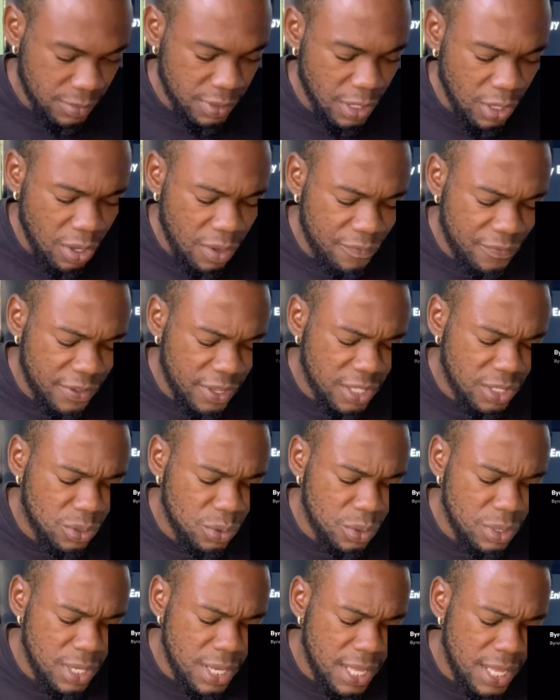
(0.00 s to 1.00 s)
Love you
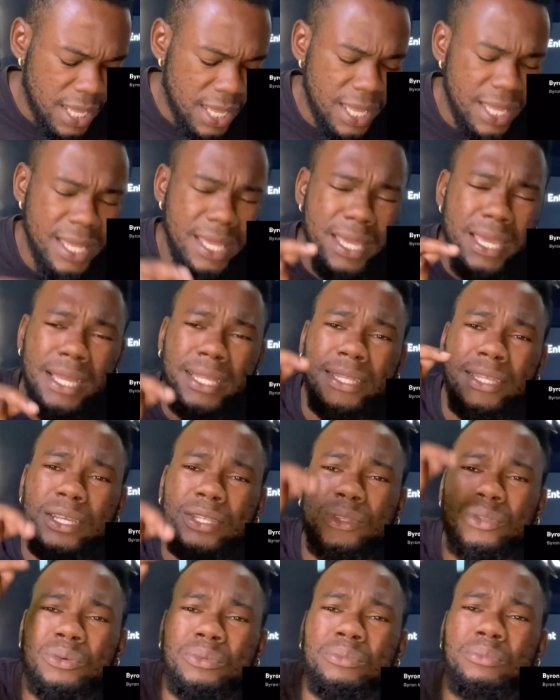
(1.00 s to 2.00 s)
today, hate you
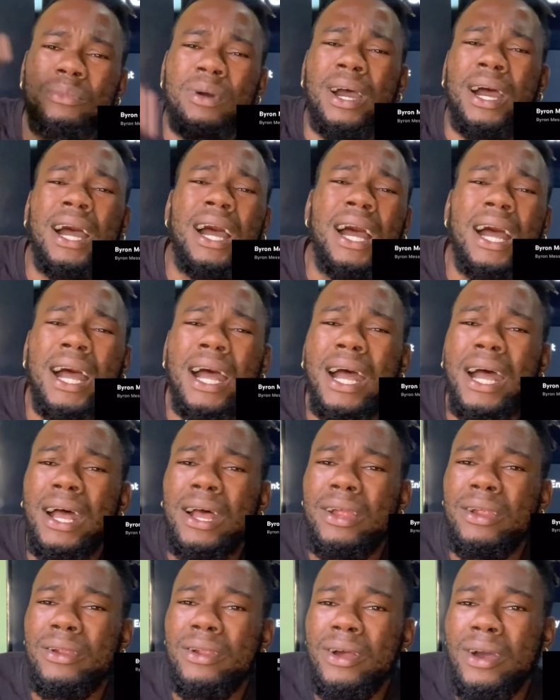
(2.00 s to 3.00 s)

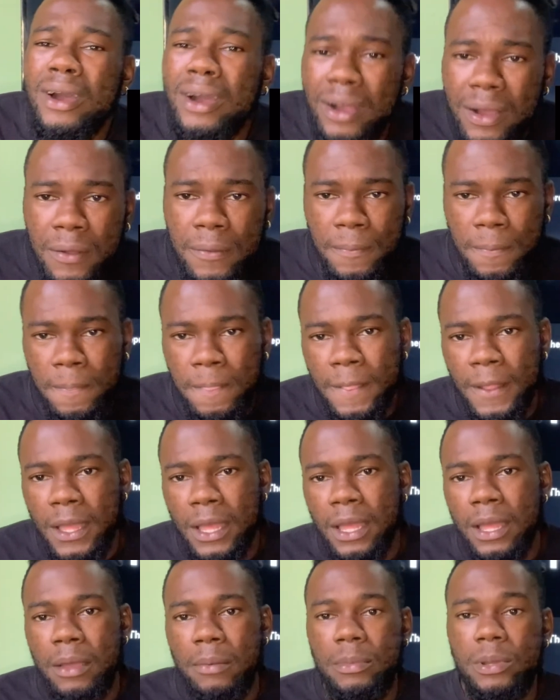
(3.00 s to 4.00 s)
tomorrow.
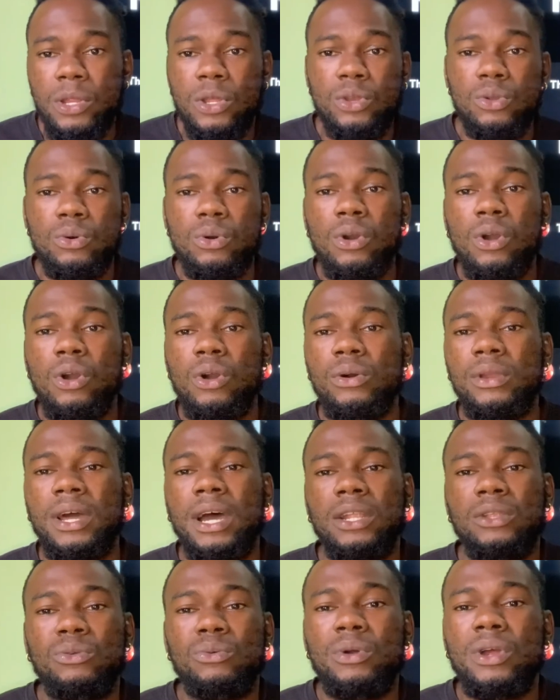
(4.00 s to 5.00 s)
Me no know how
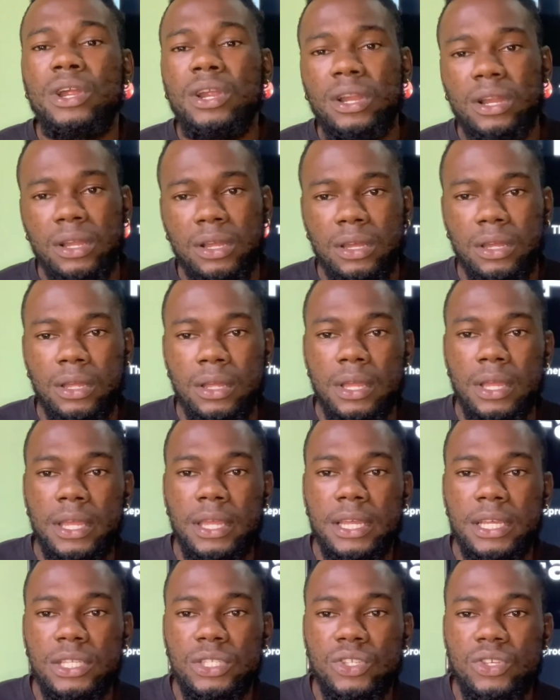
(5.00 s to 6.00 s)
that work.
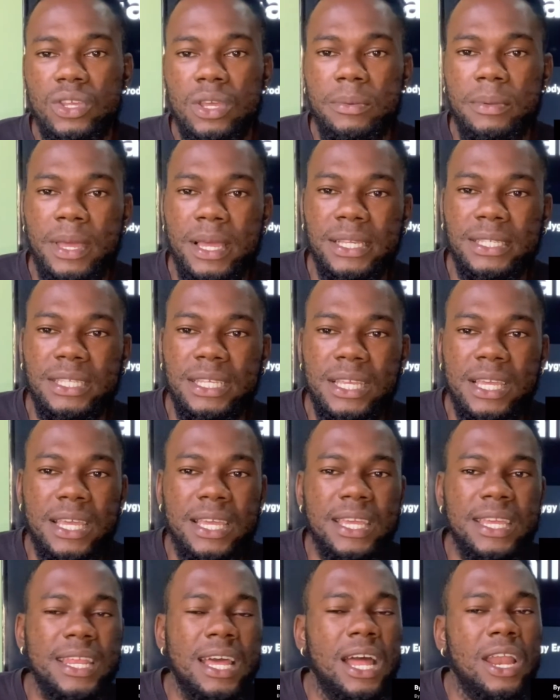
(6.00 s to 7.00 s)
You see me and say
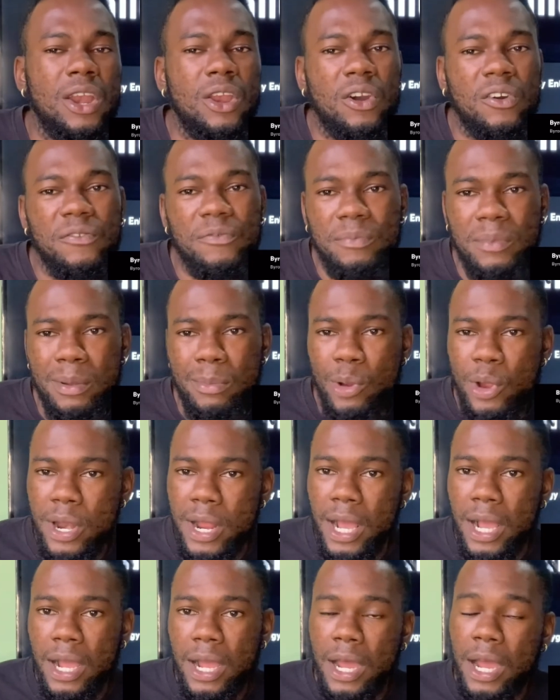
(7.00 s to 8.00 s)
you either love me,
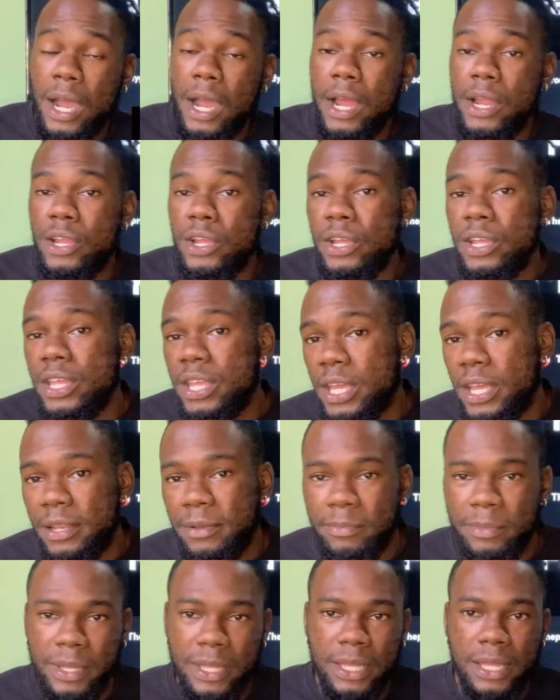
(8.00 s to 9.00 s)
brother, or you
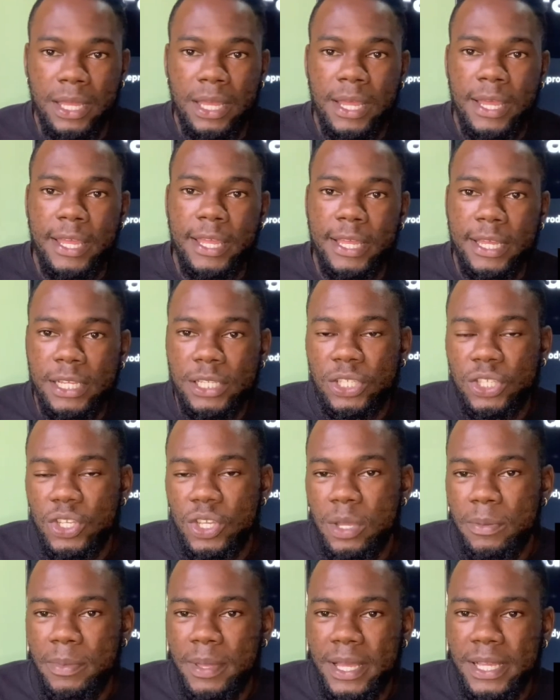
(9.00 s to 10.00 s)
hate me. You
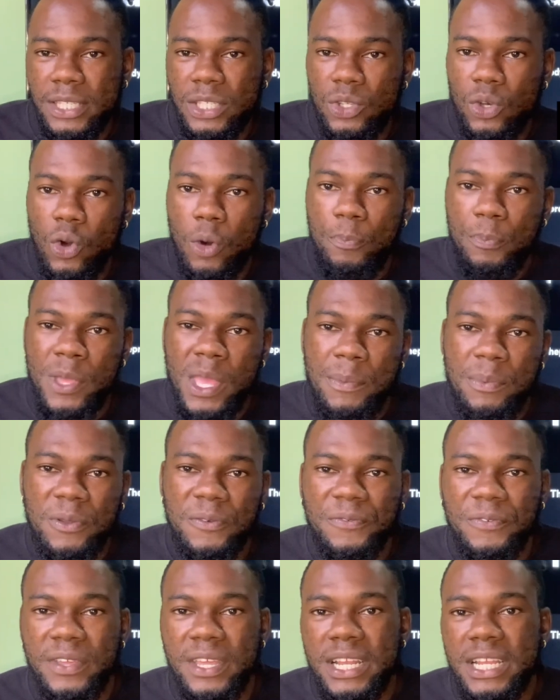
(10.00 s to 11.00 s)
see me and say, oh, people
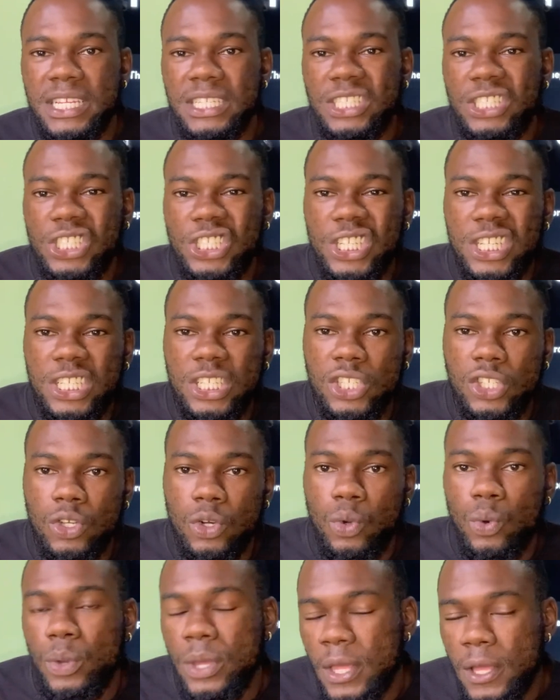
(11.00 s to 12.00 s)
feelings change so
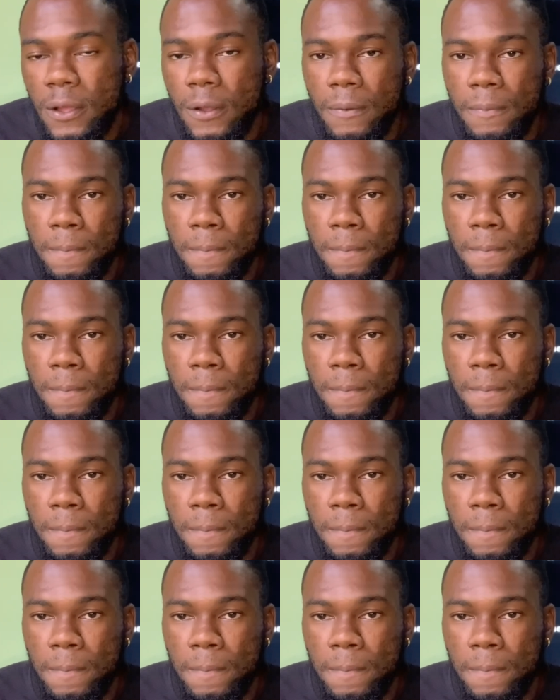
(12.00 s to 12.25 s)
quick.